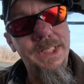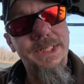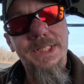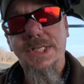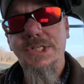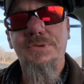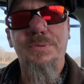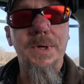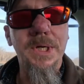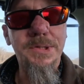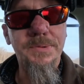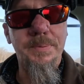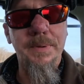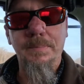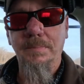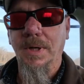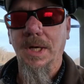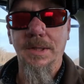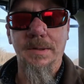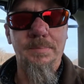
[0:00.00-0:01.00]
These
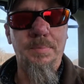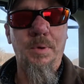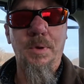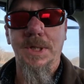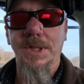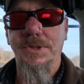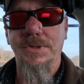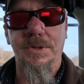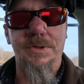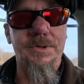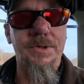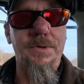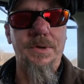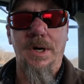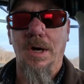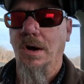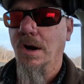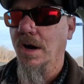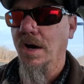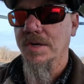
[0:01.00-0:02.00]
Richmond Brother Points are
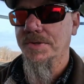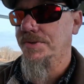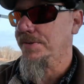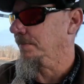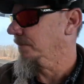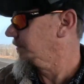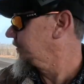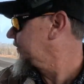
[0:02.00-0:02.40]
doing awesome.